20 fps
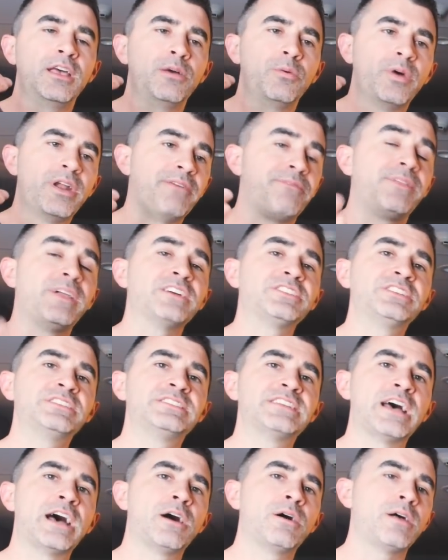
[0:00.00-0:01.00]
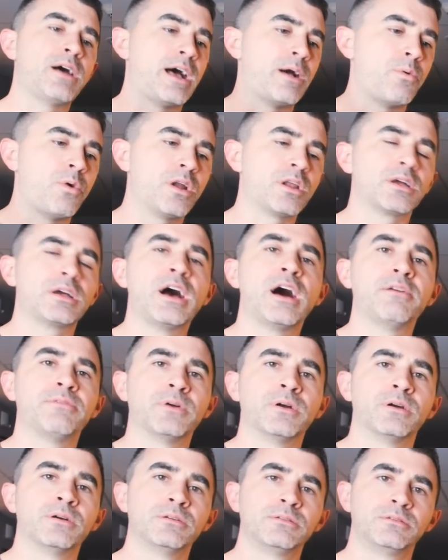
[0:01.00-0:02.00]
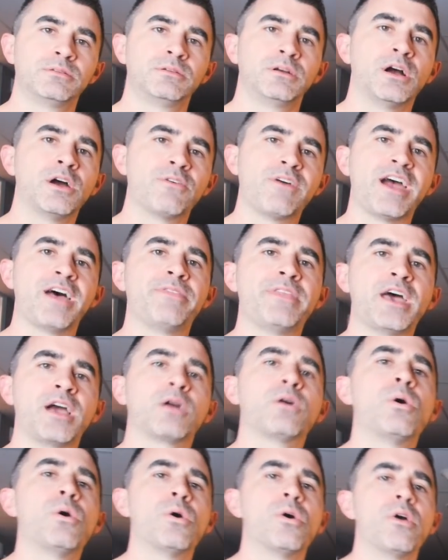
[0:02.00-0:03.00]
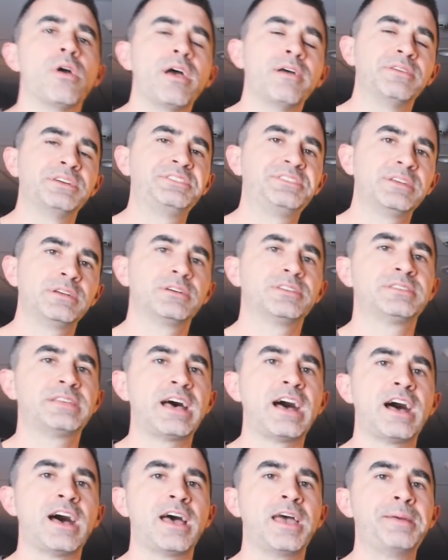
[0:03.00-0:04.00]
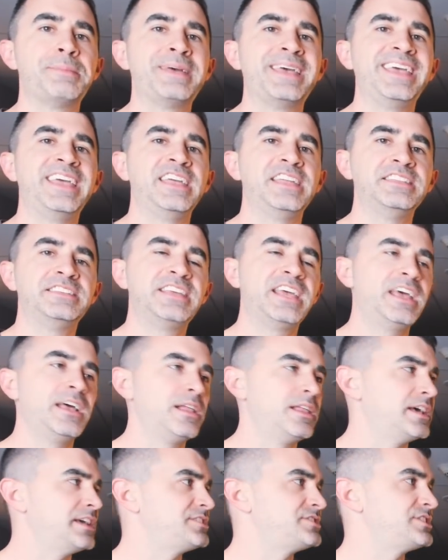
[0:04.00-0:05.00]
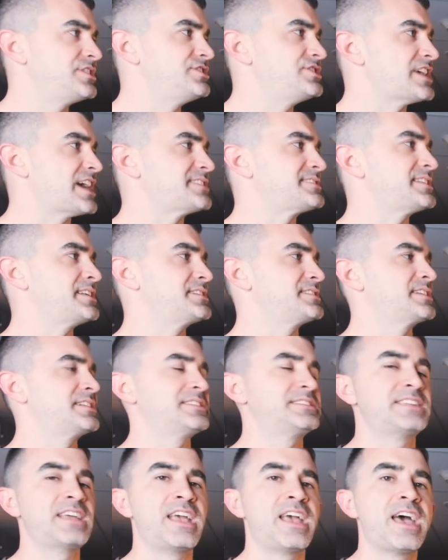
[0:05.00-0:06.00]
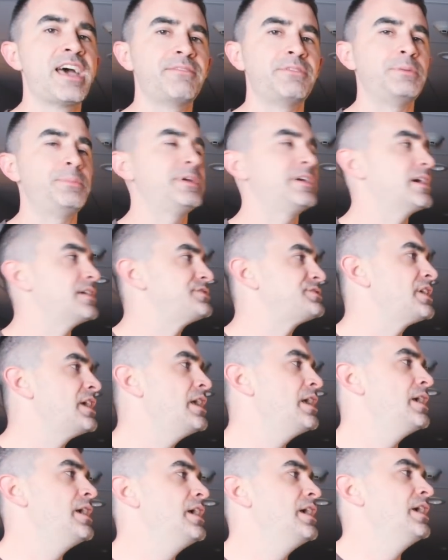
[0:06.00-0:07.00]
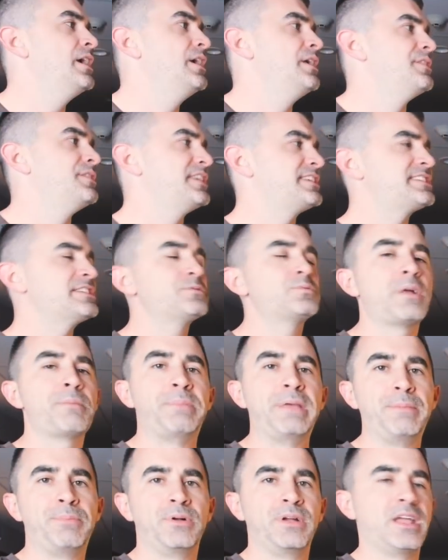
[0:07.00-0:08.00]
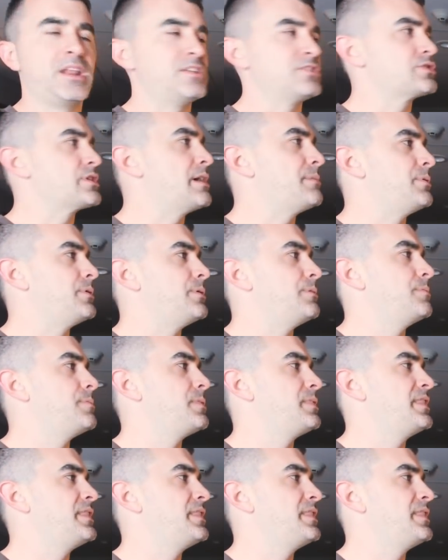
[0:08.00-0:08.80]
when it flushes out, I want to cover around that core every single time until it suggests that it's going to stay heavy, because this is when people get in trouble.